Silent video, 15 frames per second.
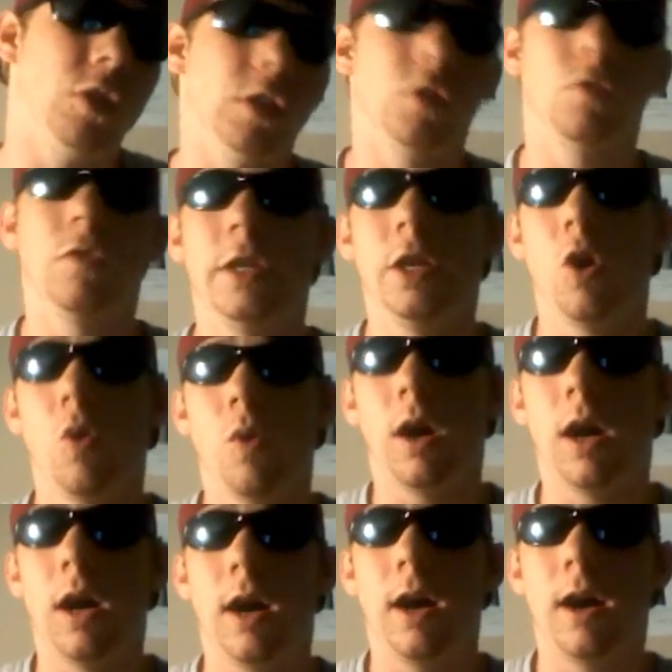this video,
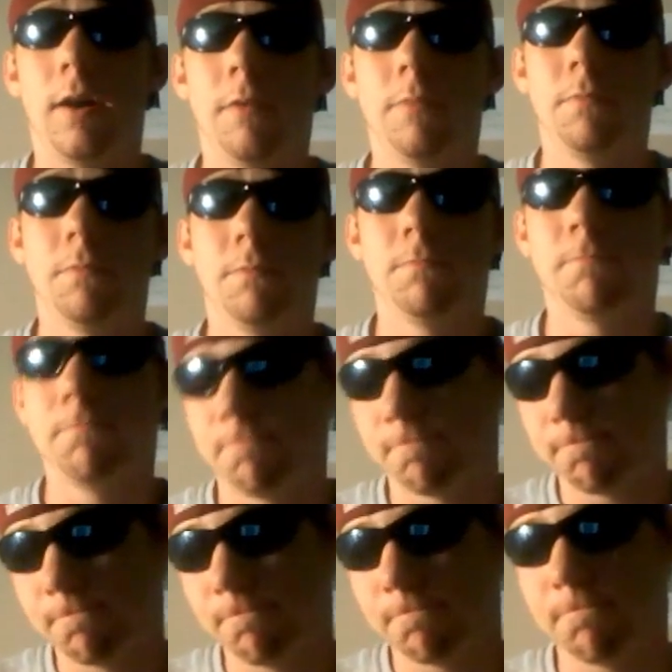uh,
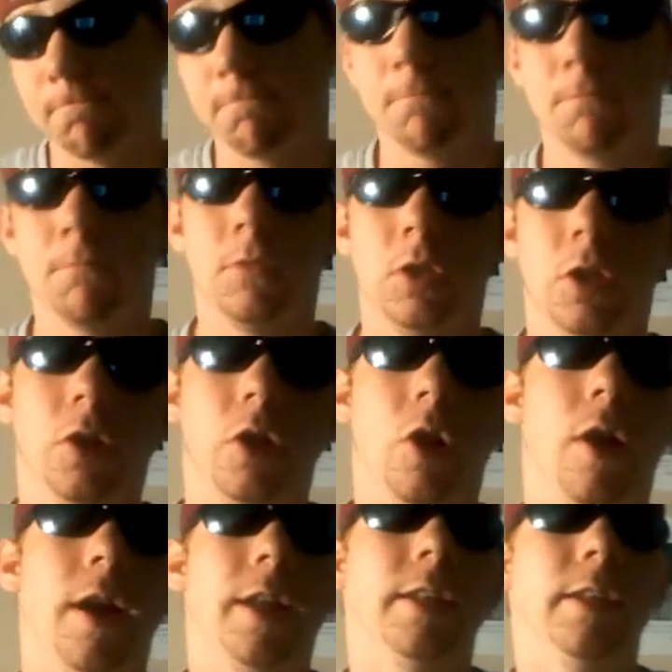you know, go
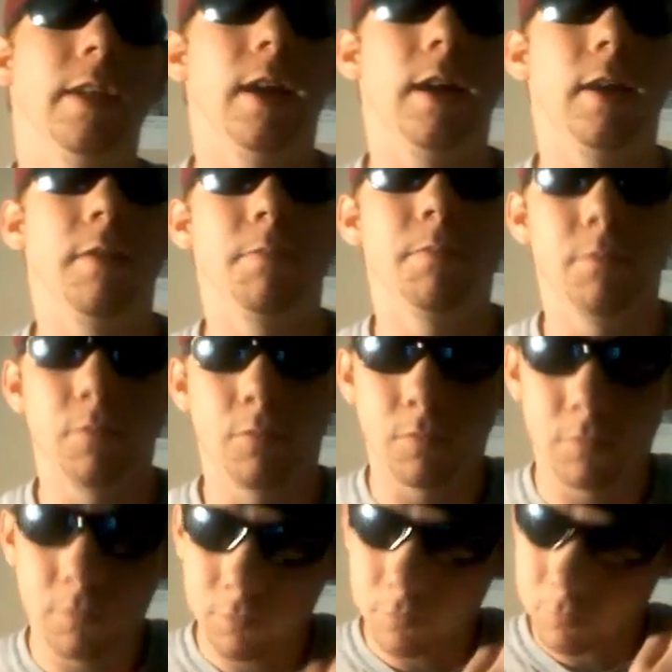ahead and uh,
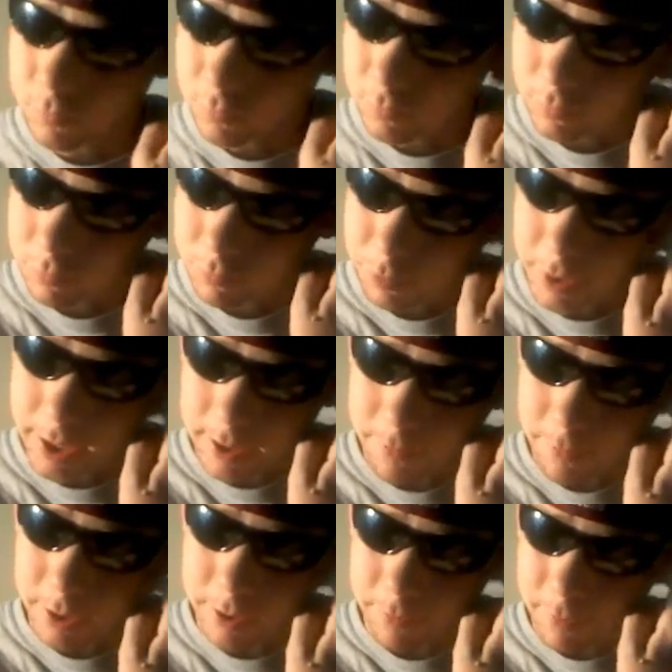PM
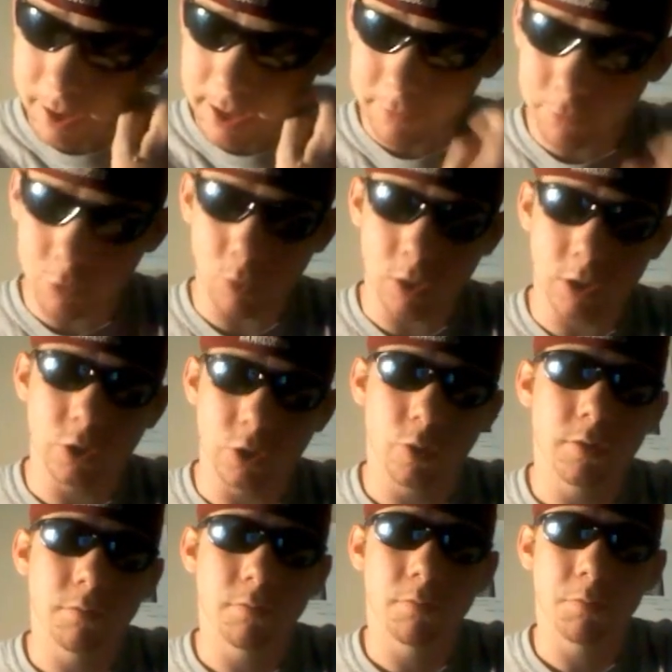me a bet if you want to do it.
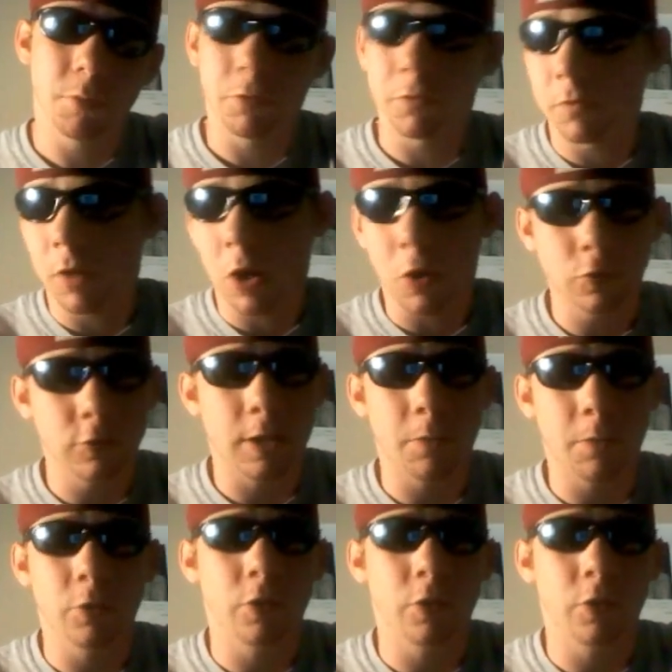Bill Favall, same with